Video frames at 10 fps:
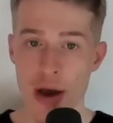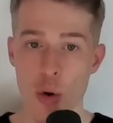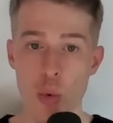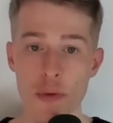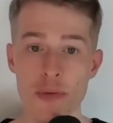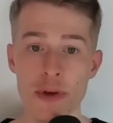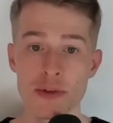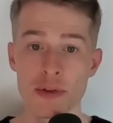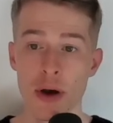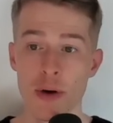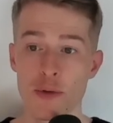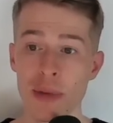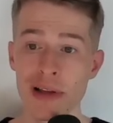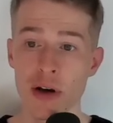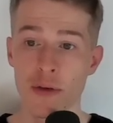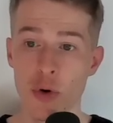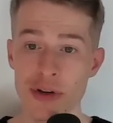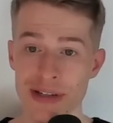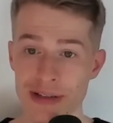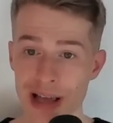With this familiar
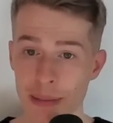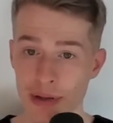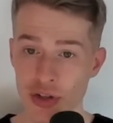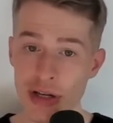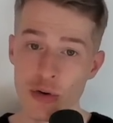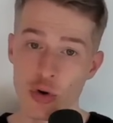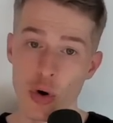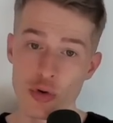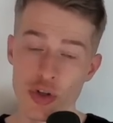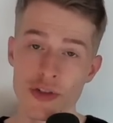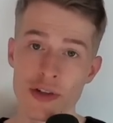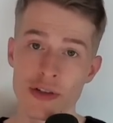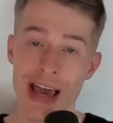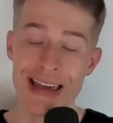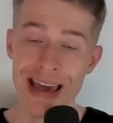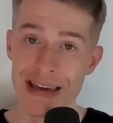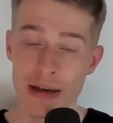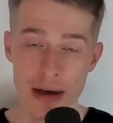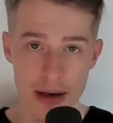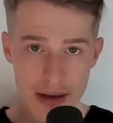voice established in your consciousness, aka